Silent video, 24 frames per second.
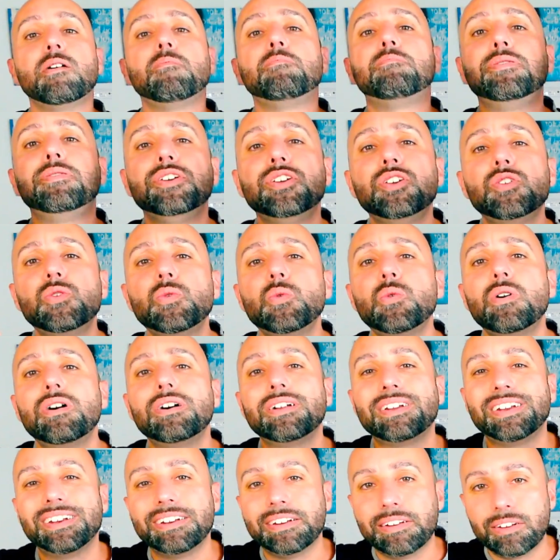pure
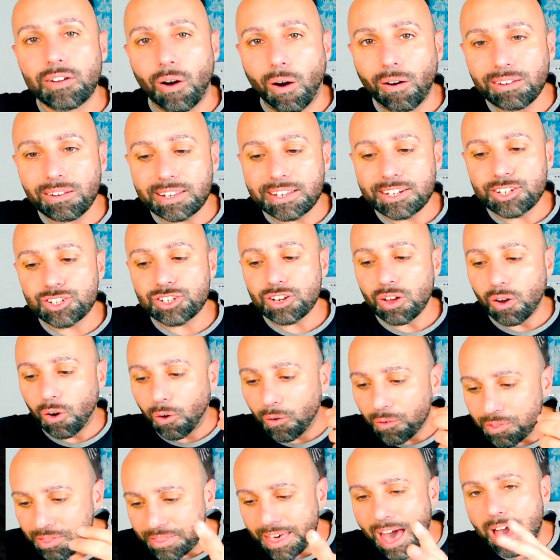knowledge
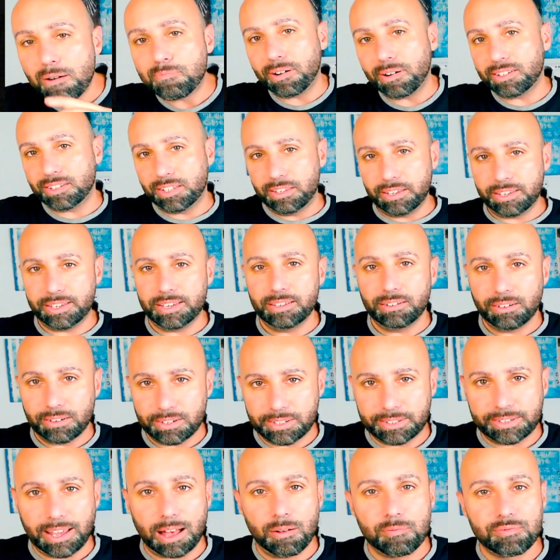on that particular
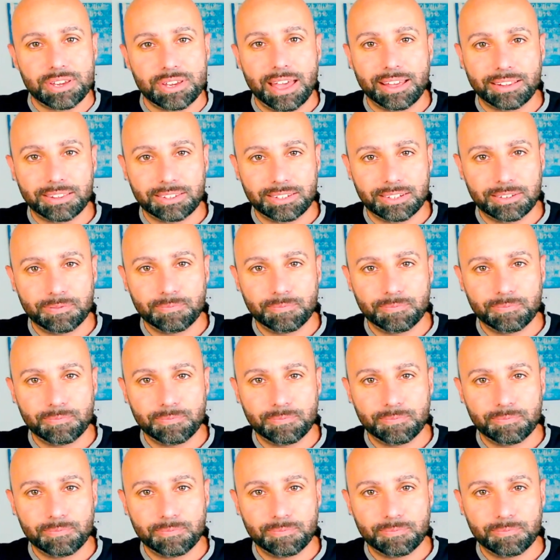subject.